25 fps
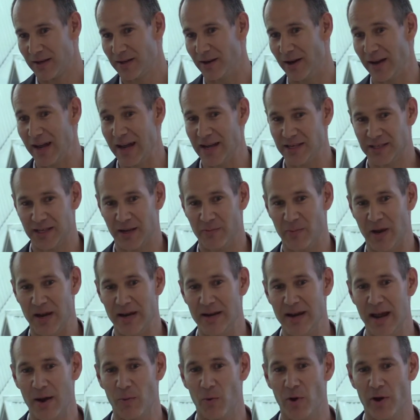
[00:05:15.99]

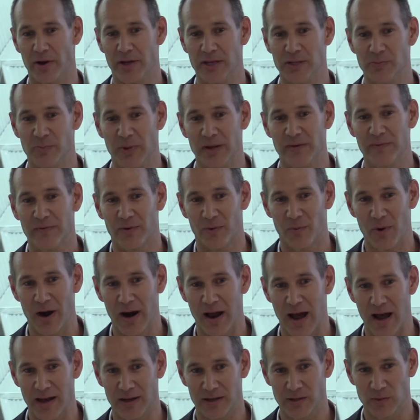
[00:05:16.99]
SME network is big for Red
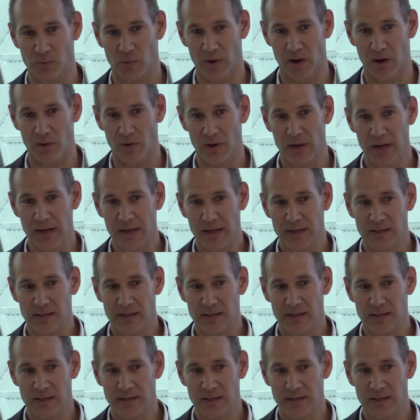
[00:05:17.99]
Arc as well.